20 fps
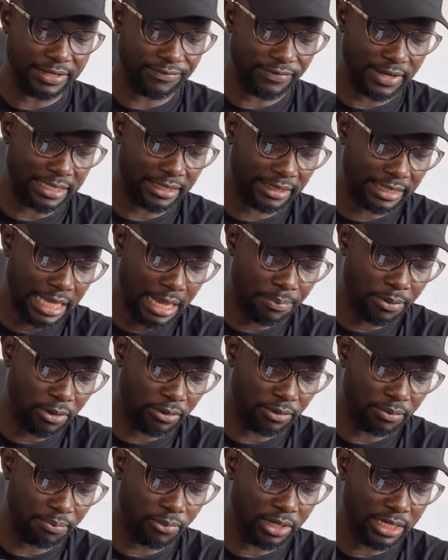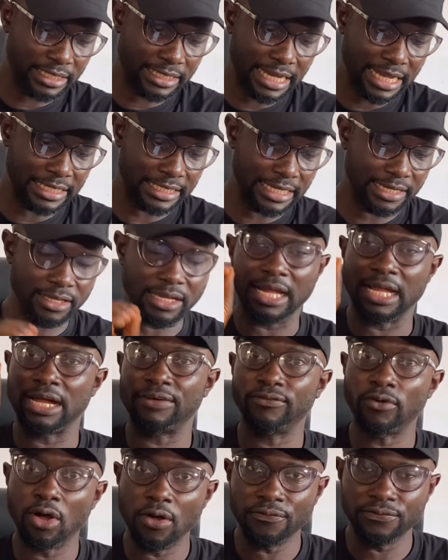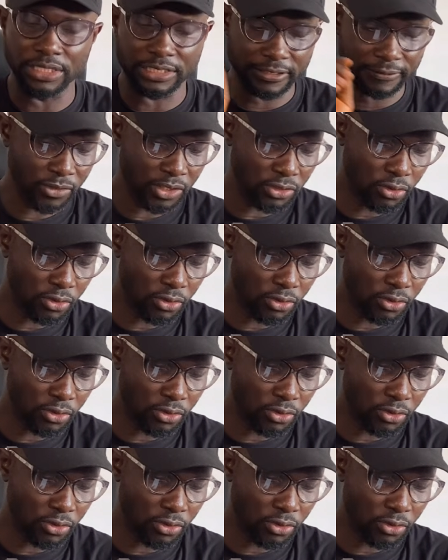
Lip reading: If I tap on Bollinger again, I have off it.